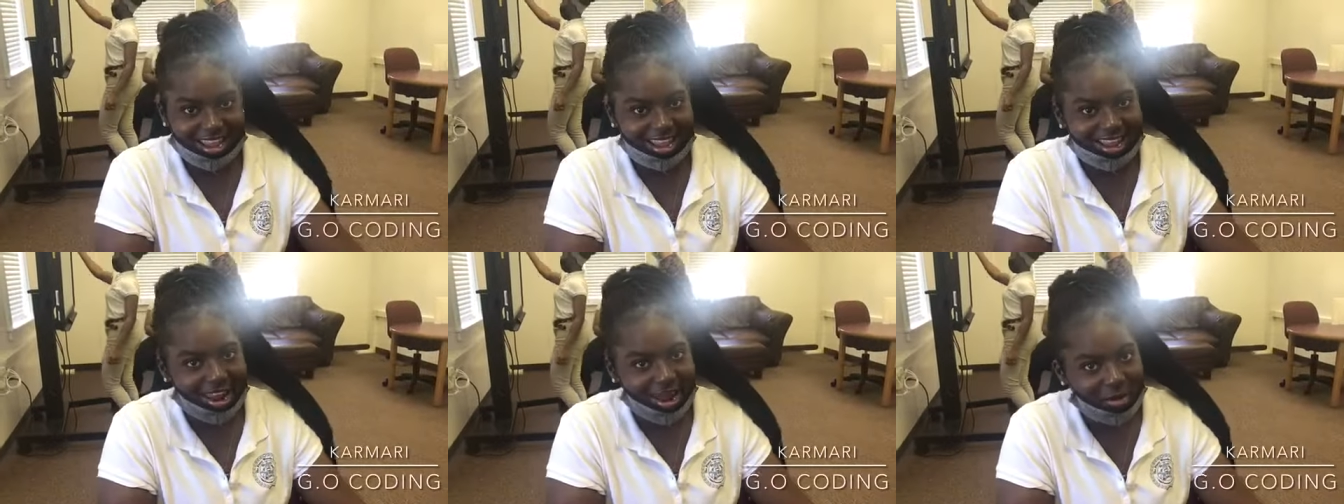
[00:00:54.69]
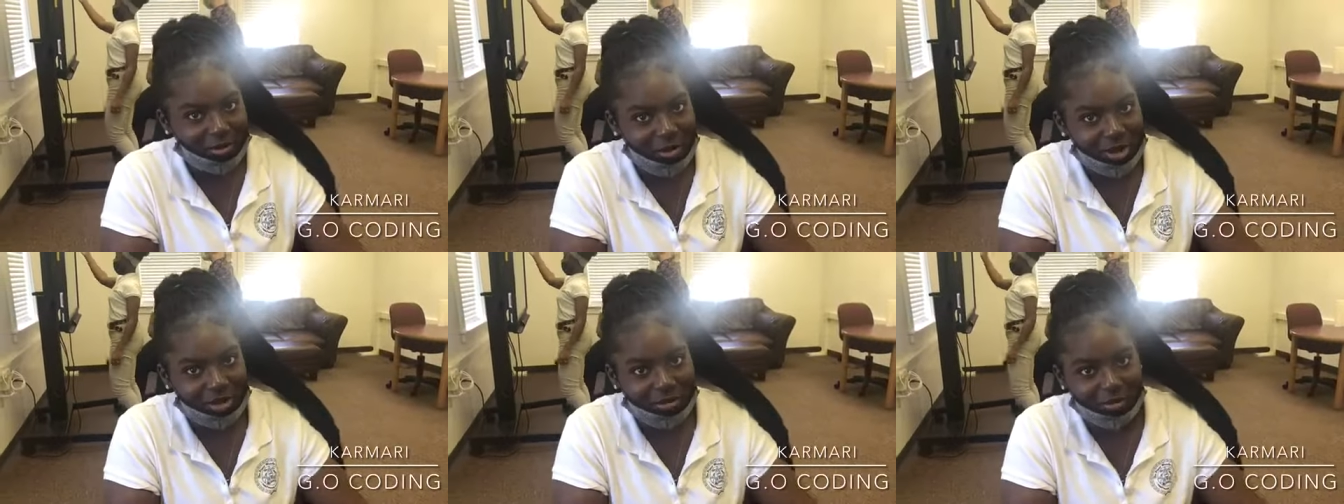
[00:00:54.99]
and I
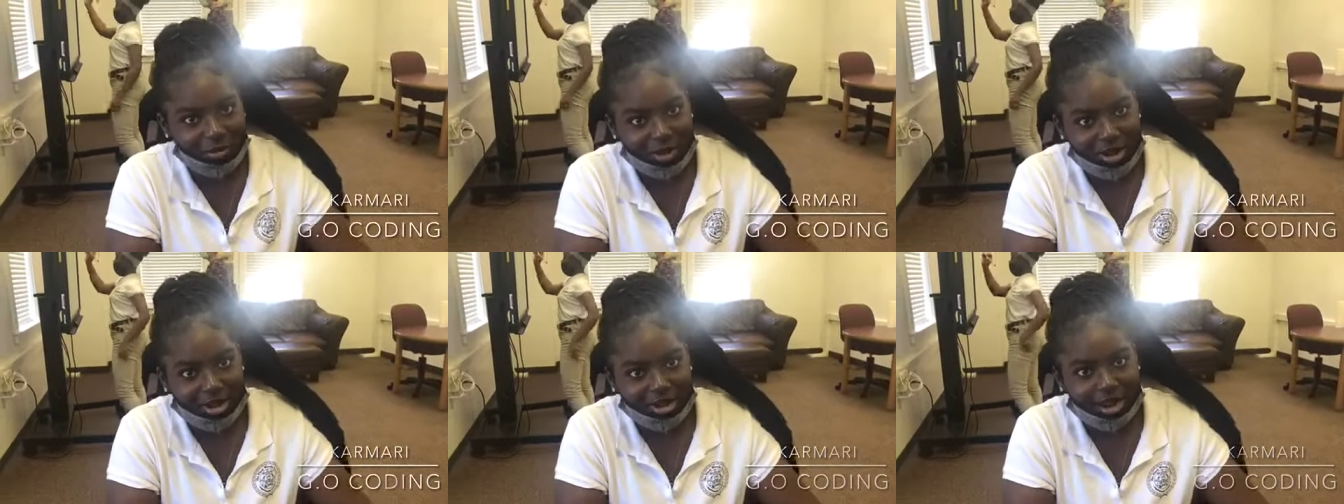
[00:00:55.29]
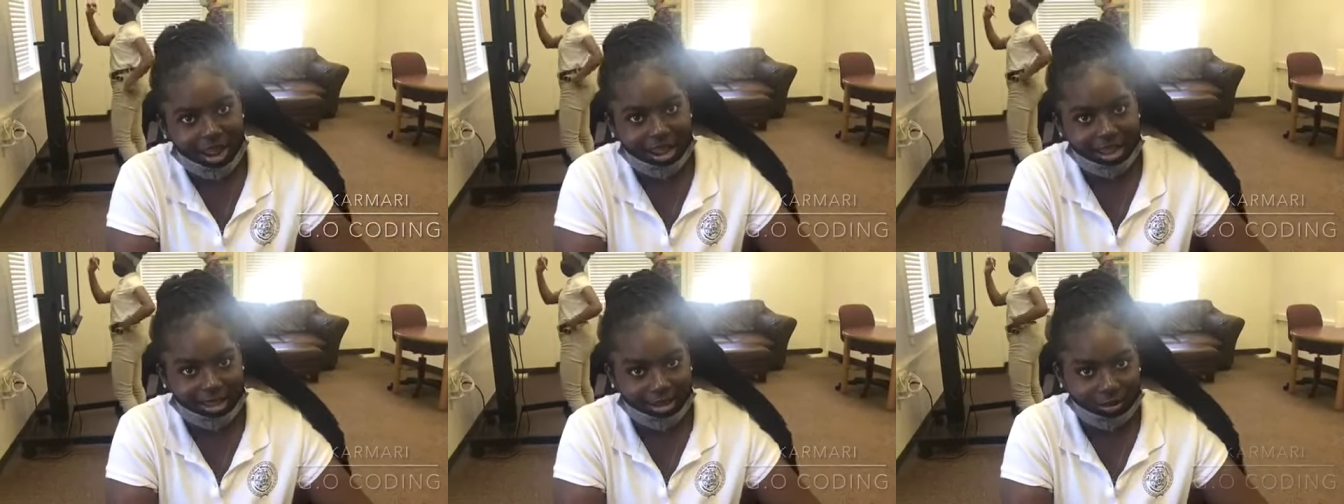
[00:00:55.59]
work with
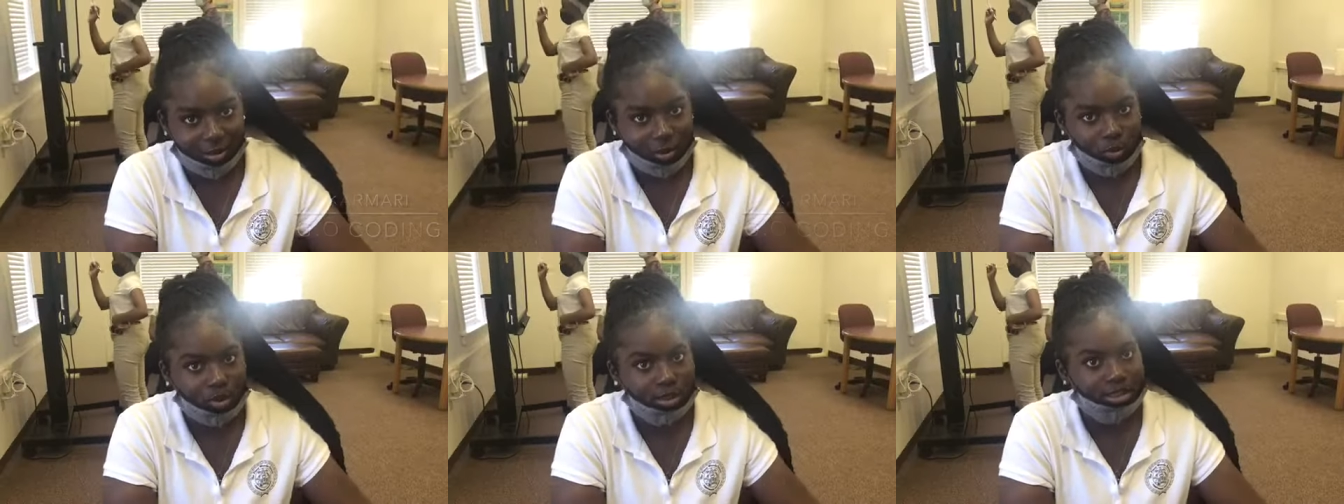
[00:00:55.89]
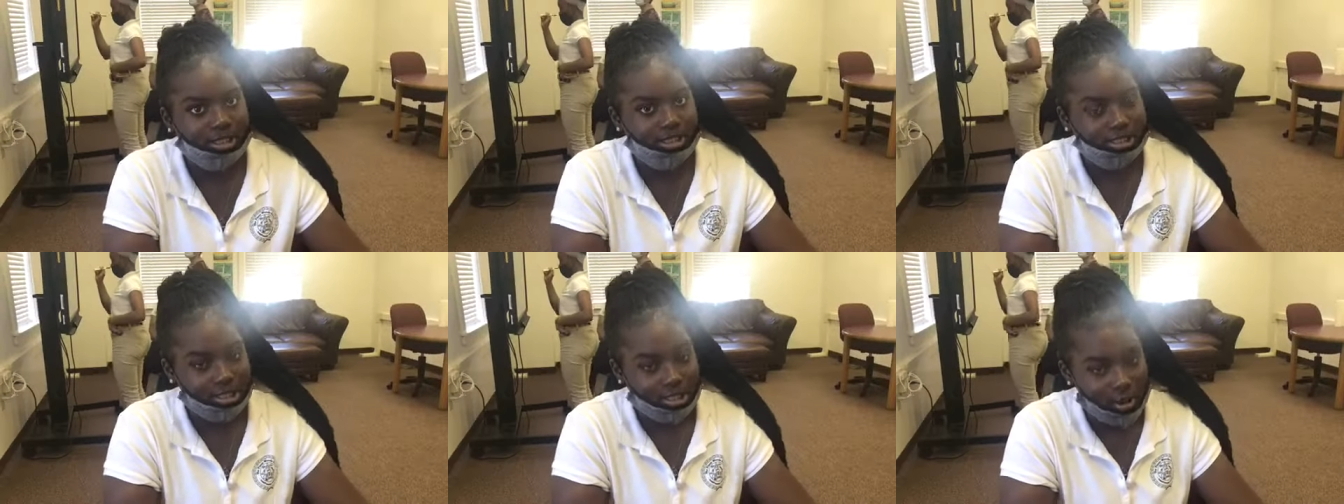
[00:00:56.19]
Naima with
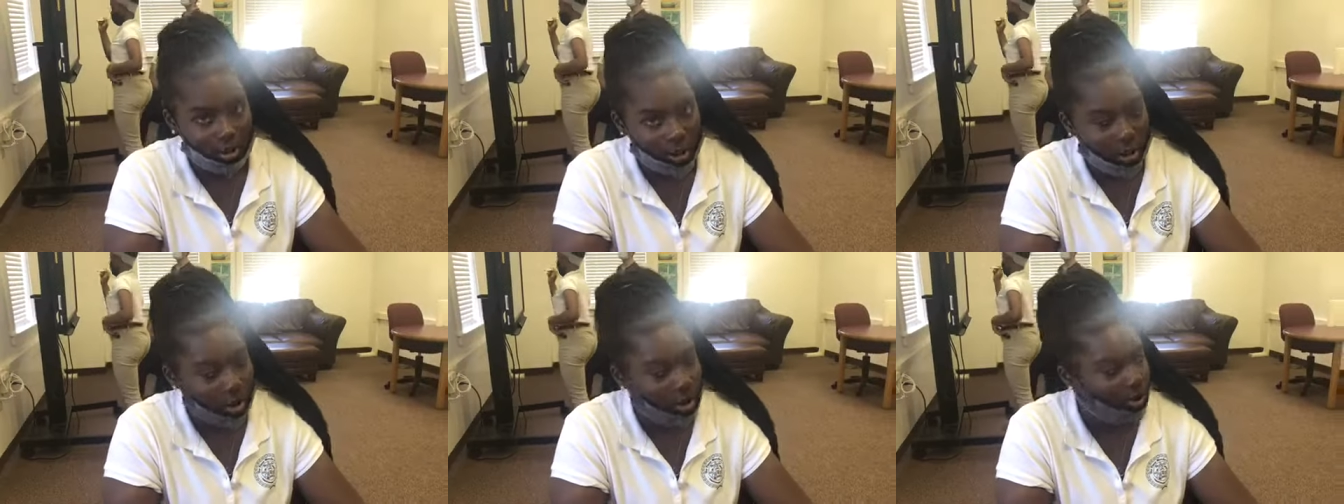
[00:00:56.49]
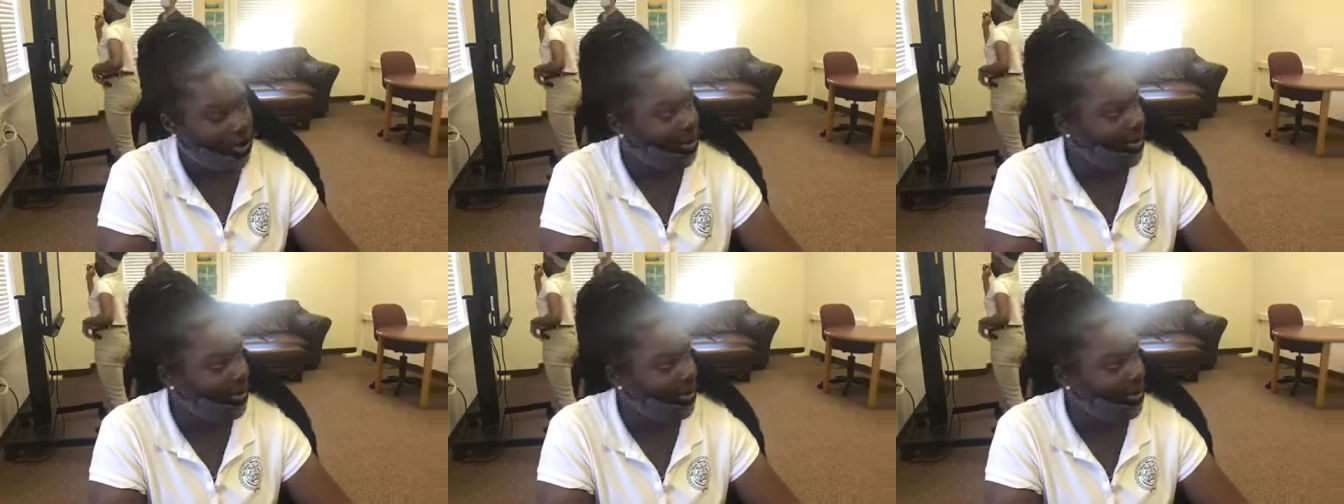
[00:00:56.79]
GeoCode.